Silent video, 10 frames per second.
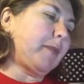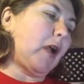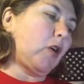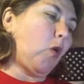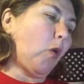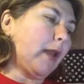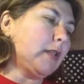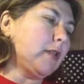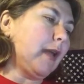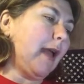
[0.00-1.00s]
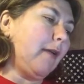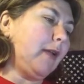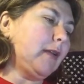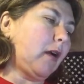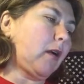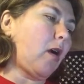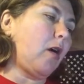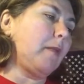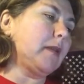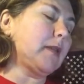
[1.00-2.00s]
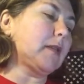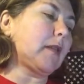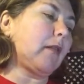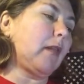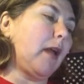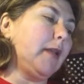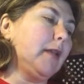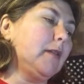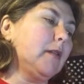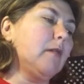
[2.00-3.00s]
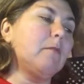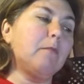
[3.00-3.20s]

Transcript: According to the heavy.com, it says London